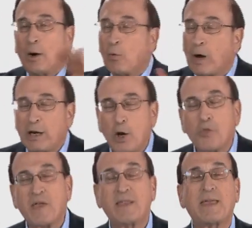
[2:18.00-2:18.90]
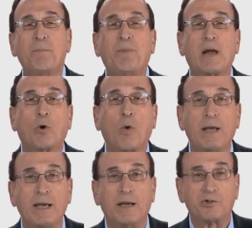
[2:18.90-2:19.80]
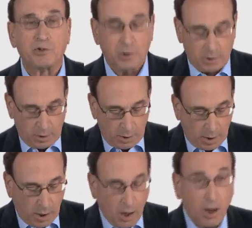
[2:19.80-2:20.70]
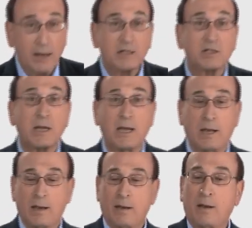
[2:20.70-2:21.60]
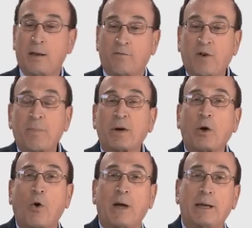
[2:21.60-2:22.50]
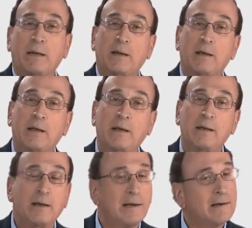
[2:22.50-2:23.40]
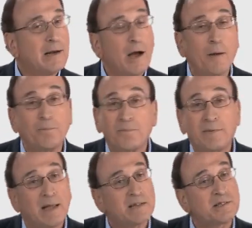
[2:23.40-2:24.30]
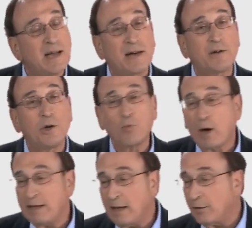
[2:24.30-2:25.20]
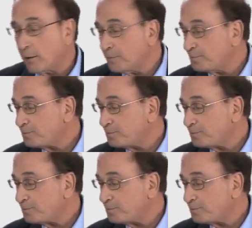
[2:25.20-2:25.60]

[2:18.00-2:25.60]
what do you think that better way is? Oh, let's see. Flip a coin. No, that's not a good way either.